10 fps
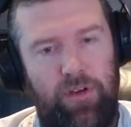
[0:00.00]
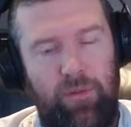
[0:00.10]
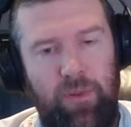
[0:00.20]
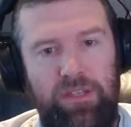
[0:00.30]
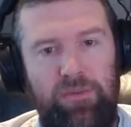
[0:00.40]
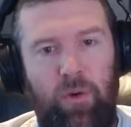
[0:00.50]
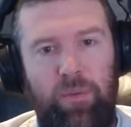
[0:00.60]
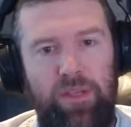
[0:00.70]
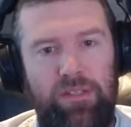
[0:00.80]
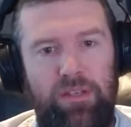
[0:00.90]
If you're going to be a
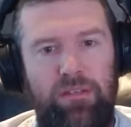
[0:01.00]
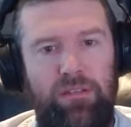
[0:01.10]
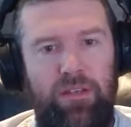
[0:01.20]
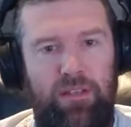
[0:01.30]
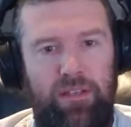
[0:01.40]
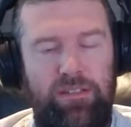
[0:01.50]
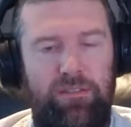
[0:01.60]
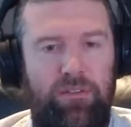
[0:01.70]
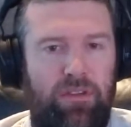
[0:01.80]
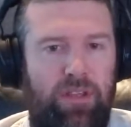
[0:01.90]
small business,
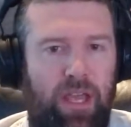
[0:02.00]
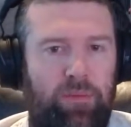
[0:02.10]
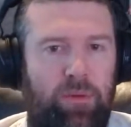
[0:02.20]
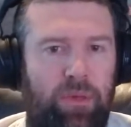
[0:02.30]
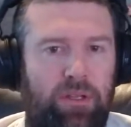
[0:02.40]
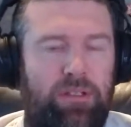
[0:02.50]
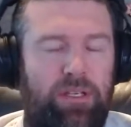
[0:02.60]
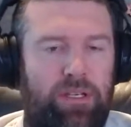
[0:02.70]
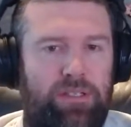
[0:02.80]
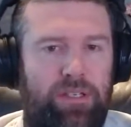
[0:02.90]
unless you've got the
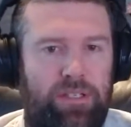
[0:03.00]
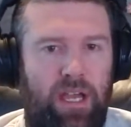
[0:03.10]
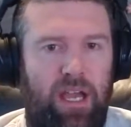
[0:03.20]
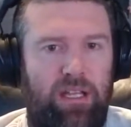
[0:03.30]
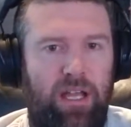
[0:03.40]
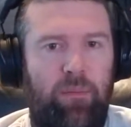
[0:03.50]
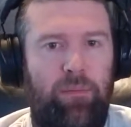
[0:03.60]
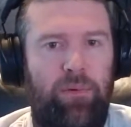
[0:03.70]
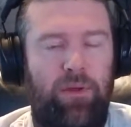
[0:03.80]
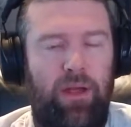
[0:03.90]
capabilities to scale
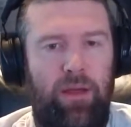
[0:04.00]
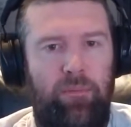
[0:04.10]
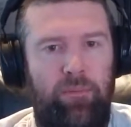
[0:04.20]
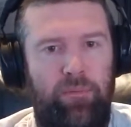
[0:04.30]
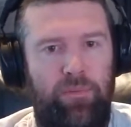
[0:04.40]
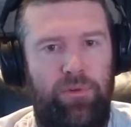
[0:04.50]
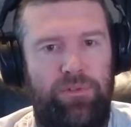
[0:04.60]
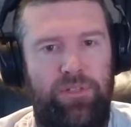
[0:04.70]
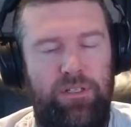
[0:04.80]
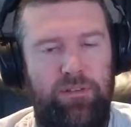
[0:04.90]
up
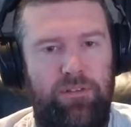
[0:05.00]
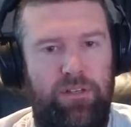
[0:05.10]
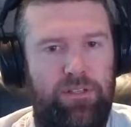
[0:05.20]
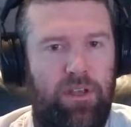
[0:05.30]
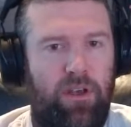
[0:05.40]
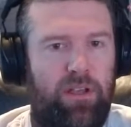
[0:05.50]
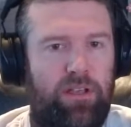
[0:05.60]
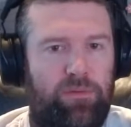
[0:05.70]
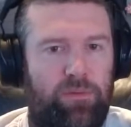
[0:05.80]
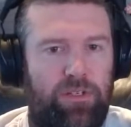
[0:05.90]
to a significant
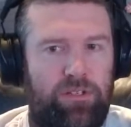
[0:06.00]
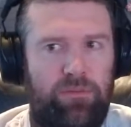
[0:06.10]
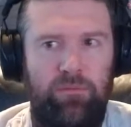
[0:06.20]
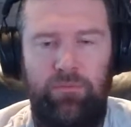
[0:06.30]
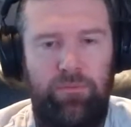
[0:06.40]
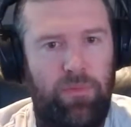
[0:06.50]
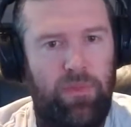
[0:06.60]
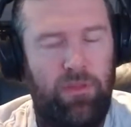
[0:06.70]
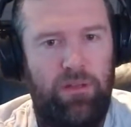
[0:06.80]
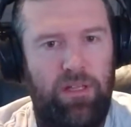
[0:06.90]
size, which,
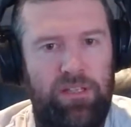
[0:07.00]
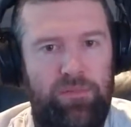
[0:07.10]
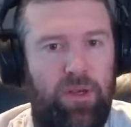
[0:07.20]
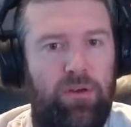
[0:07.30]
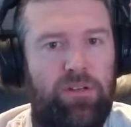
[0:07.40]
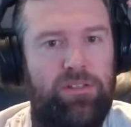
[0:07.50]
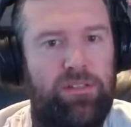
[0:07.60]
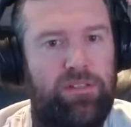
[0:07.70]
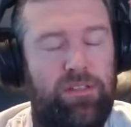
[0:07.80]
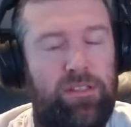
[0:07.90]
let's be honest,
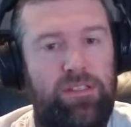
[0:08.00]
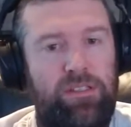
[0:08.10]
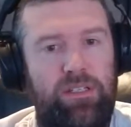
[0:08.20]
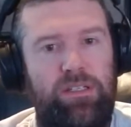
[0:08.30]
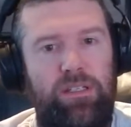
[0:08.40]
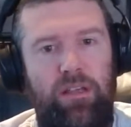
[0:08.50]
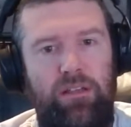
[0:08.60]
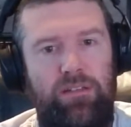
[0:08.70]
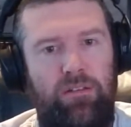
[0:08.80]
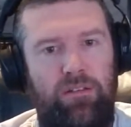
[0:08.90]
the statistics
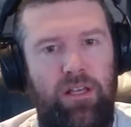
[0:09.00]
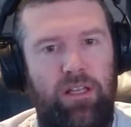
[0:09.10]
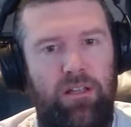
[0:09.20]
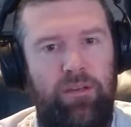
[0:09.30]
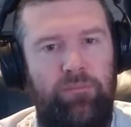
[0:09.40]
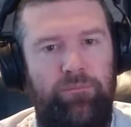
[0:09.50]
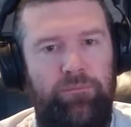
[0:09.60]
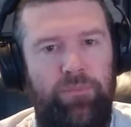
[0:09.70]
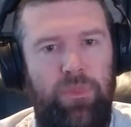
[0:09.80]
say it's unlikely,